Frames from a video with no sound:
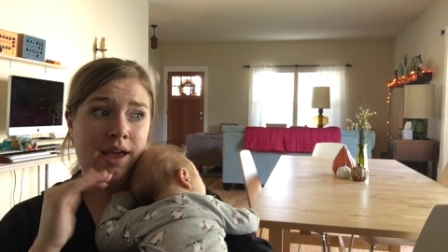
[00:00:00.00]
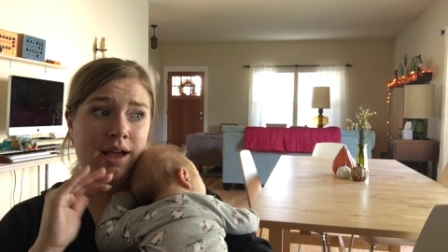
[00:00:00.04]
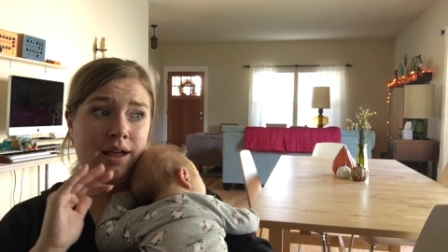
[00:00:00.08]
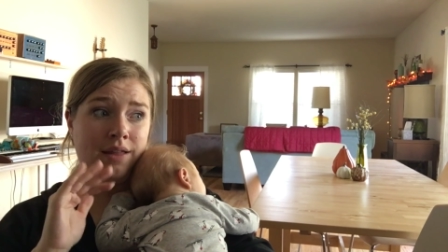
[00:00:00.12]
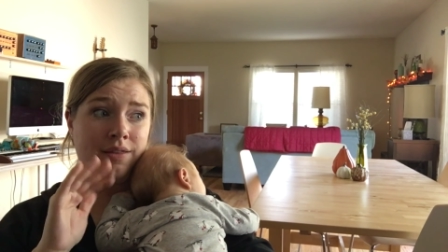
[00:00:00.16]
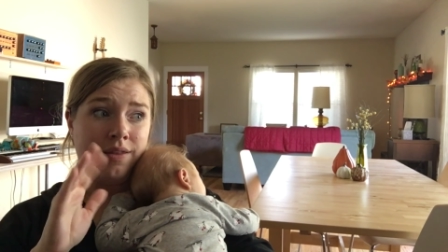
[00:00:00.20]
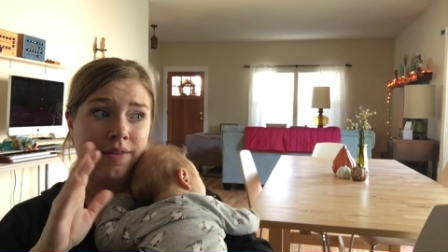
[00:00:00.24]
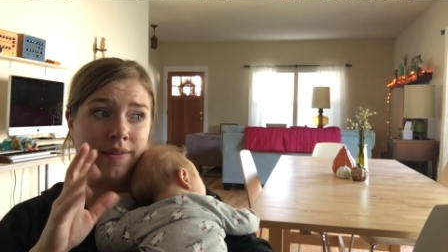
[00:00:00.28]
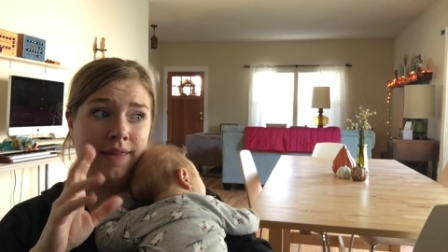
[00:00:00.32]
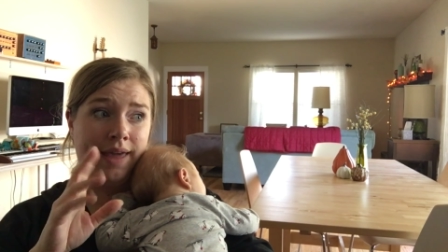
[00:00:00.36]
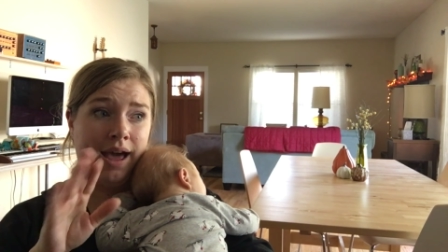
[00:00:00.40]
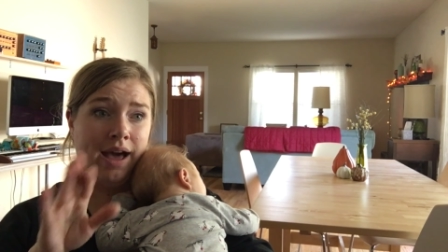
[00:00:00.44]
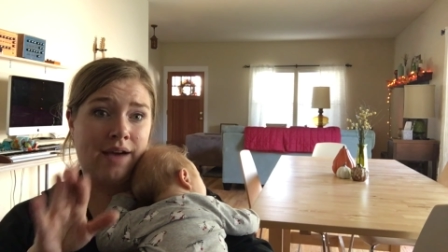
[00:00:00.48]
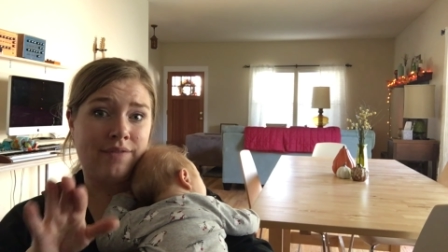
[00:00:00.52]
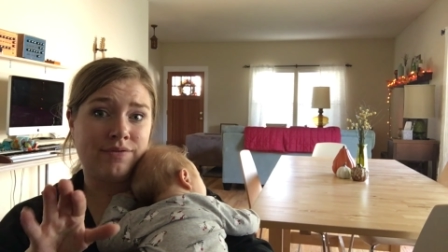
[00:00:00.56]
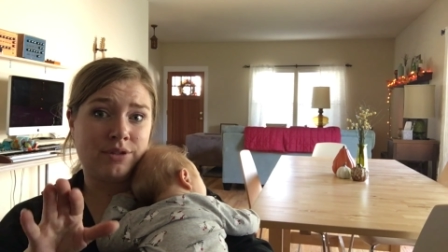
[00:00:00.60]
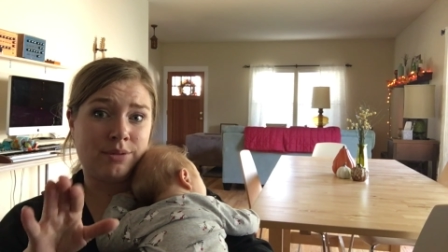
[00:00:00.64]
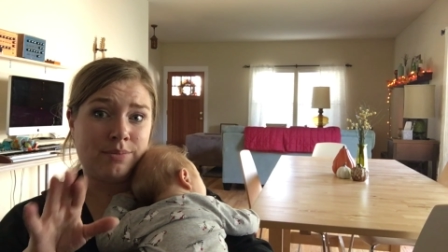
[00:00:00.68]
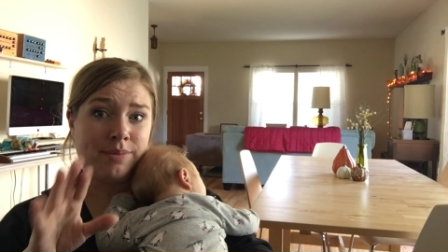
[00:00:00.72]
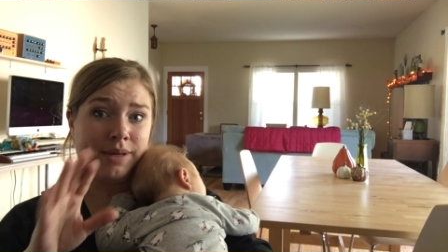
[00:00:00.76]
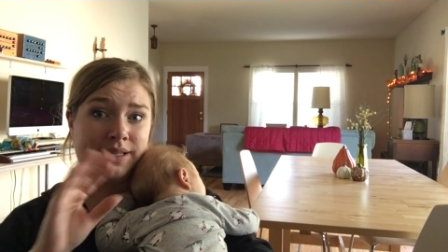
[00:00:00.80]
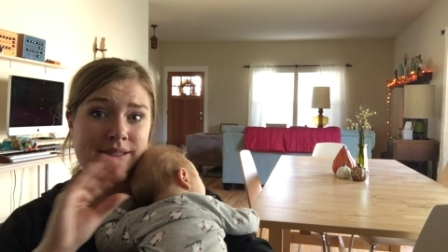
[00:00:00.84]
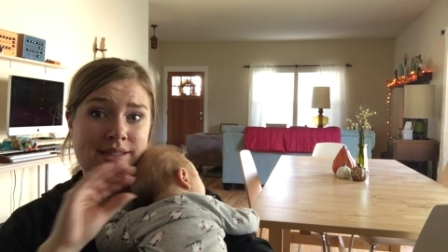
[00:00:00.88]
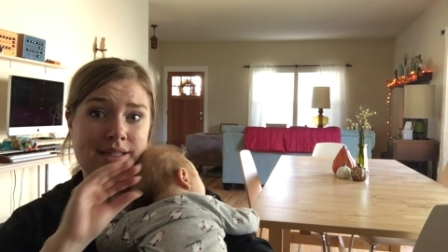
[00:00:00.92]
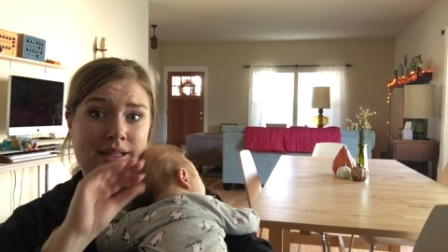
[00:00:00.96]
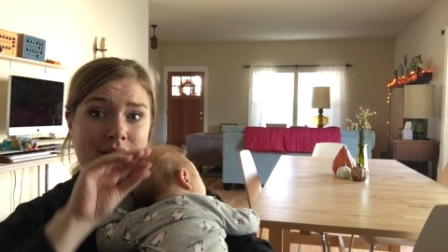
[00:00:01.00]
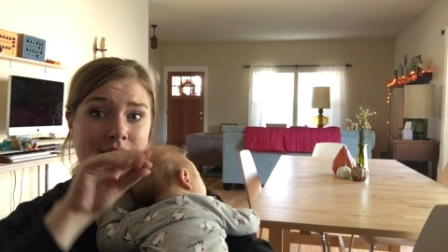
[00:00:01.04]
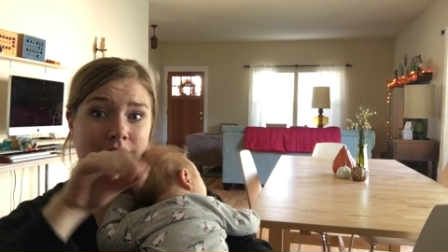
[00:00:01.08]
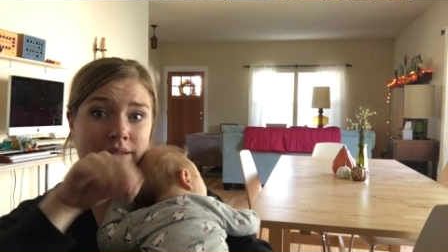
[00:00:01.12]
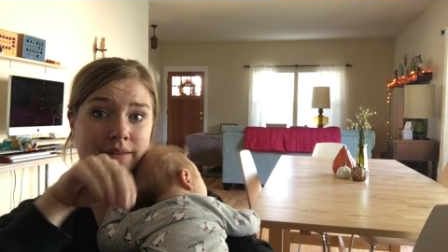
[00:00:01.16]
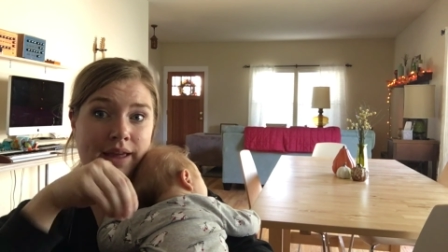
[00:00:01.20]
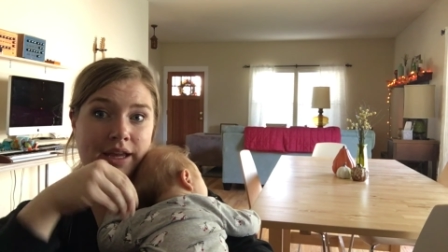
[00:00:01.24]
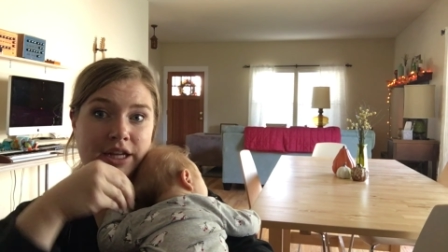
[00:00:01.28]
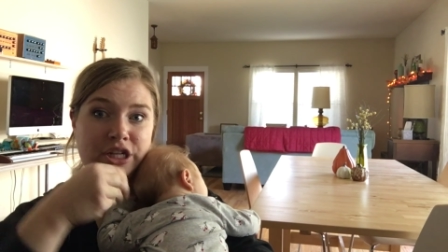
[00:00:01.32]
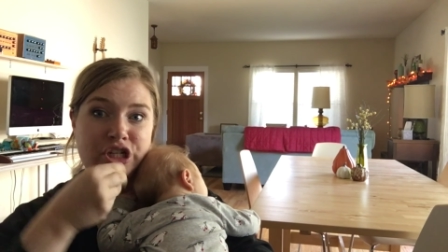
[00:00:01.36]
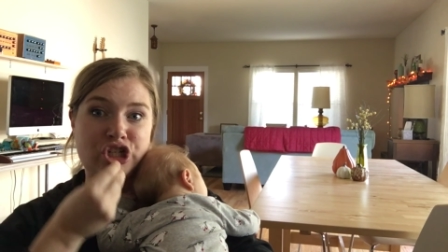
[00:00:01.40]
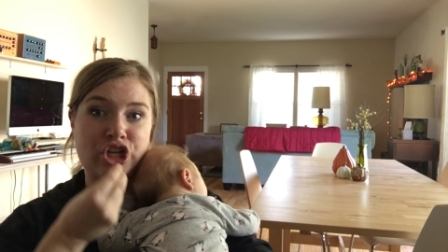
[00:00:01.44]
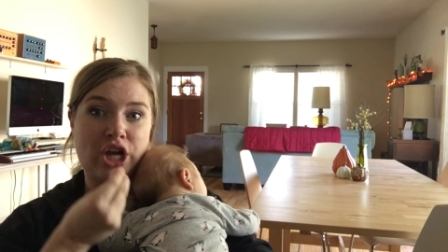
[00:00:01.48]
And then they have to basically
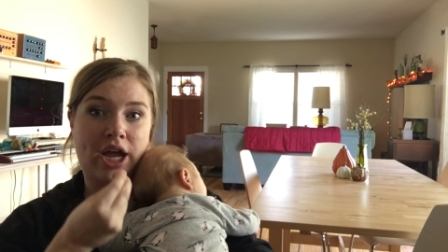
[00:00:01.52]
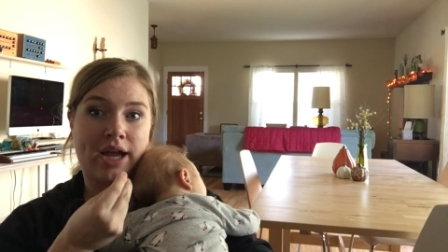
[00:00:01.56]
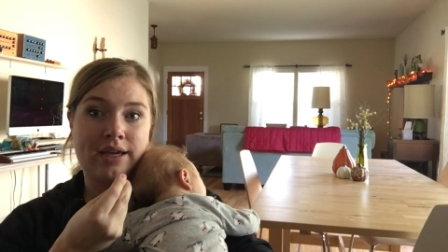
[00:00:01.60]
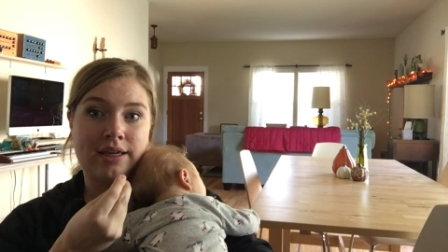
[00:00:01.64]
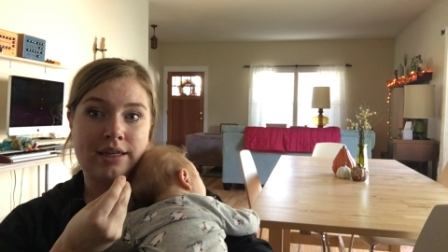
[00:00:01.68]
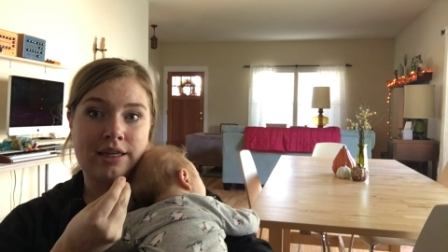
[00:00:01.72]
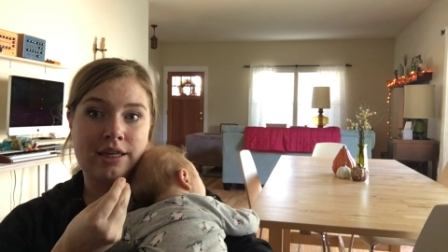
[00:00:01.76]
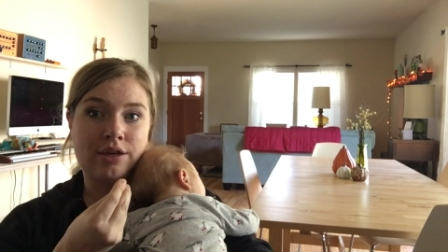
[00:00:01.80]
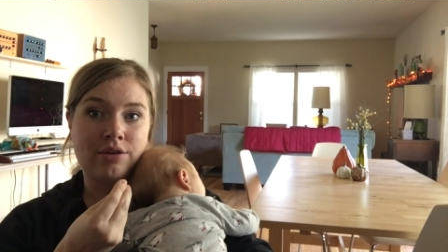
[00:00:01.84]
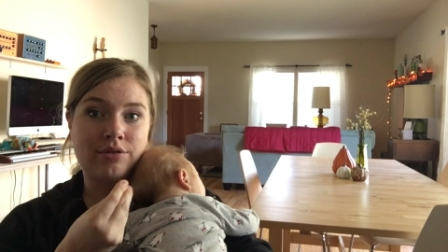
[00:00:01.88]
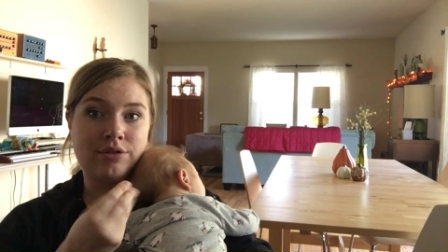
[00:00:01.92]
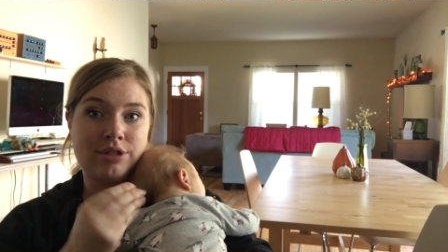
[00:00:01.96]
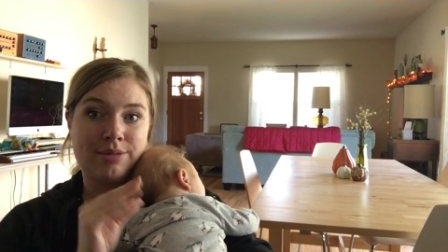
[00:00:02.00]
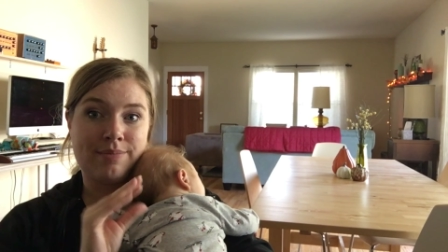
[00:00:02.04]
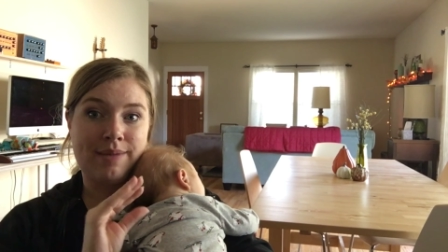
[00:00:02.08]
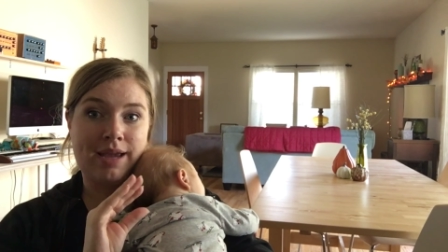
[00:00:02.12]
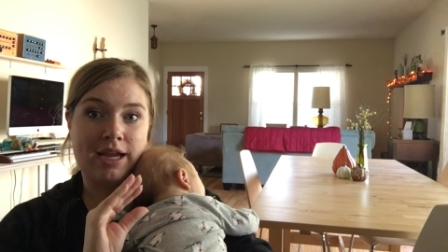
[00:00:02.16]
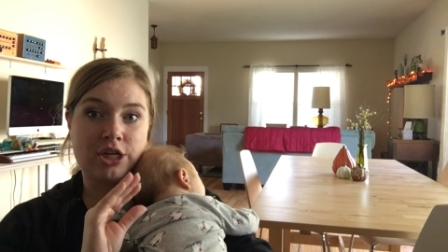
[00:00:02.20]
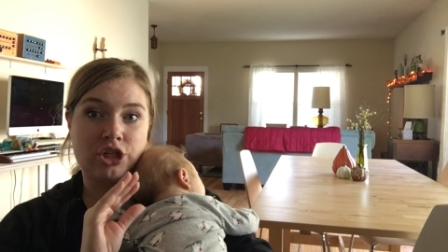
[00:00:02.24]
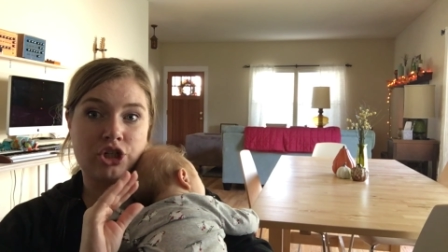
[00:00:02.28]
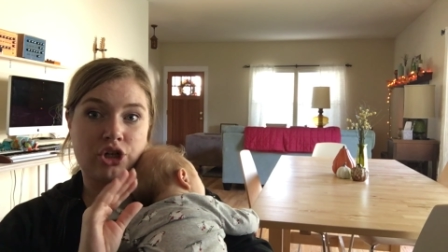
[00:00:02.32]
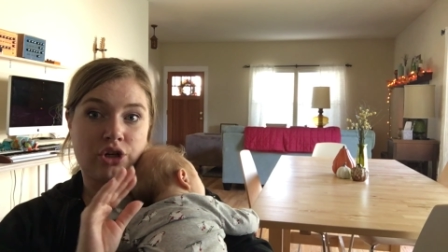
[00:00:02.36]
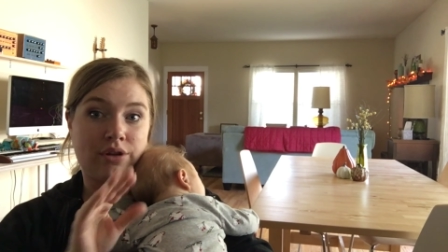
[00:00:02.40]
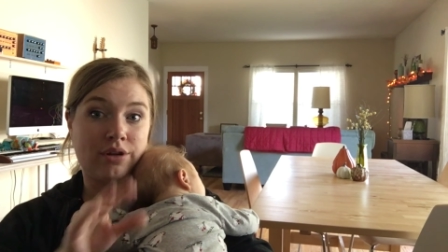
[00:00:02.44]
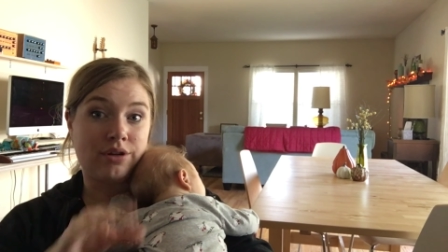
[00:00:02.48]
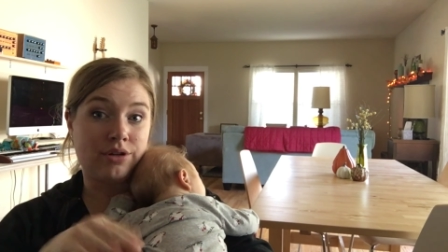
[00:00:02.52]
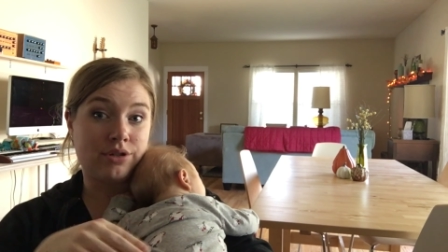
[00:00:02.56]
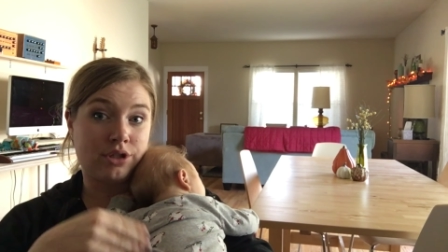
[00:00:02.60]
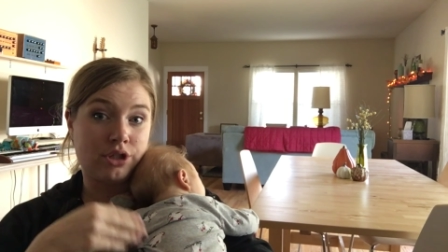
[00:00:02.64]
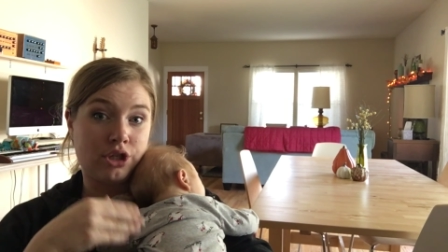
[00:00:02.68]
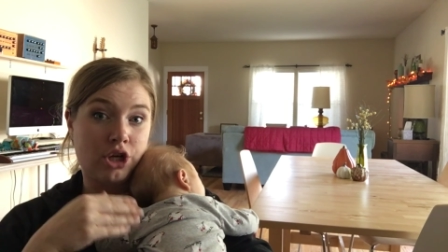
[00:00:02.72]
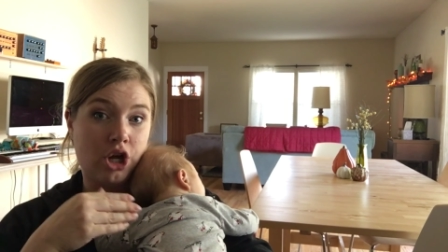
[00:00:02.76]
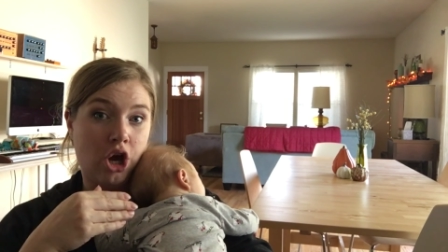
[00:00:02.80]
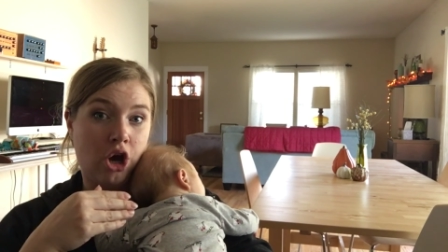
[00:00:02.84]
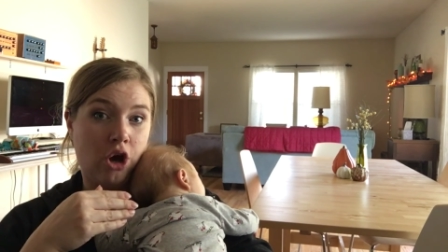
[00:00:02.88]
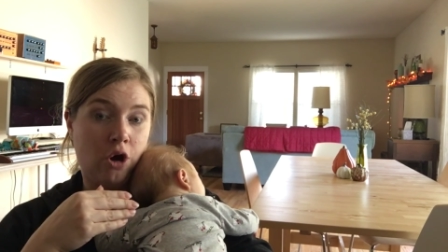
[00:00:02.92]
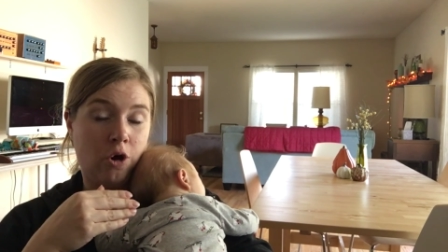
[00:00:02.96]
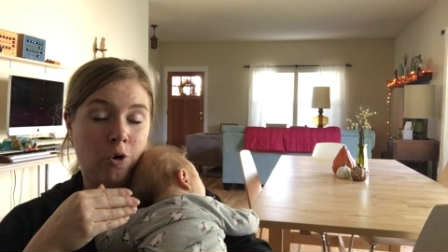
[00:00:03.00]
like check you to make sure there's
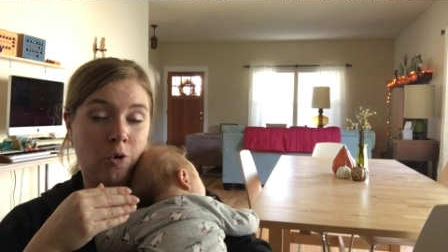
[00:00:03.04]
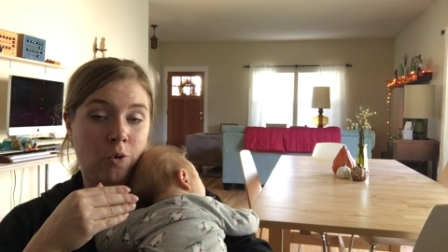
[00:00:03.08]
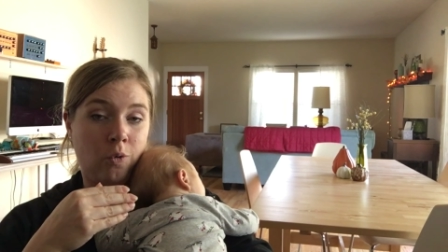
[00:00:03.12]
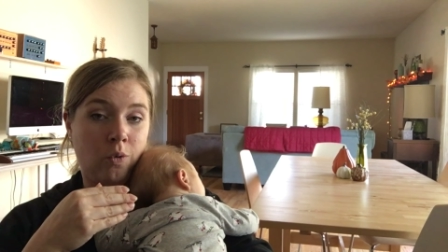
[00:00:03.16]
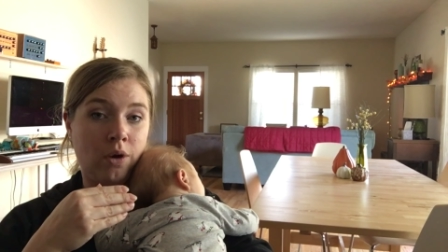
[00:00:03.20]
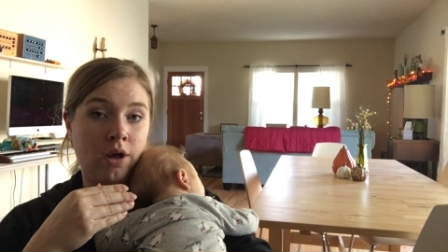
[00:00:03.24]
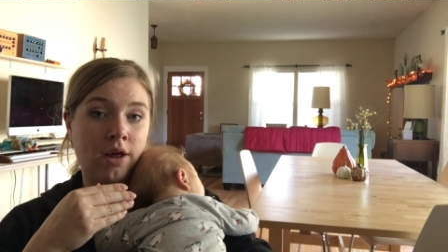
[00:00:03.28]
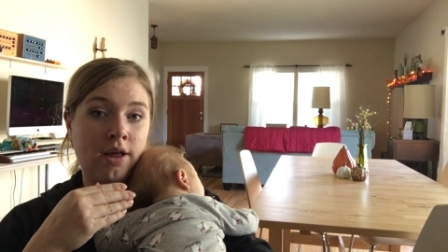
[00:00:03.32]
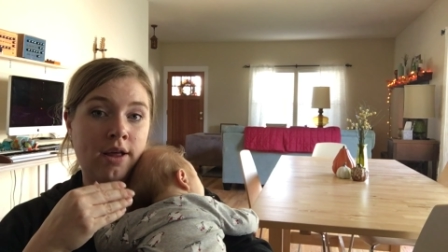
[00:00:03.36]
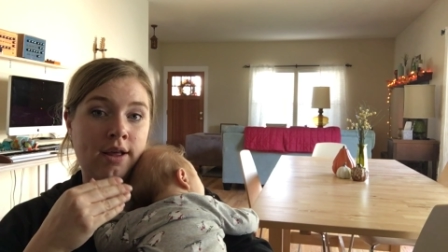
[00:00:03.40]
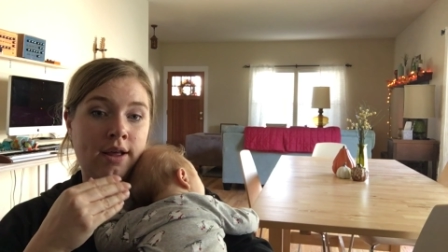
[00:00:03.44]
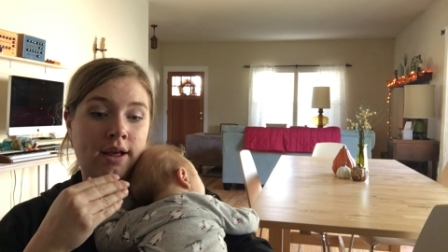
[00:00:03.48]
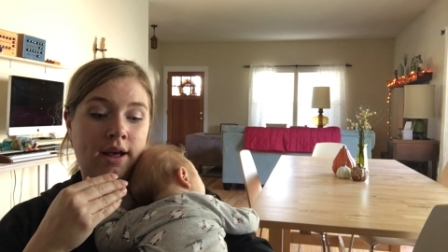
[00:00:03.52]
no,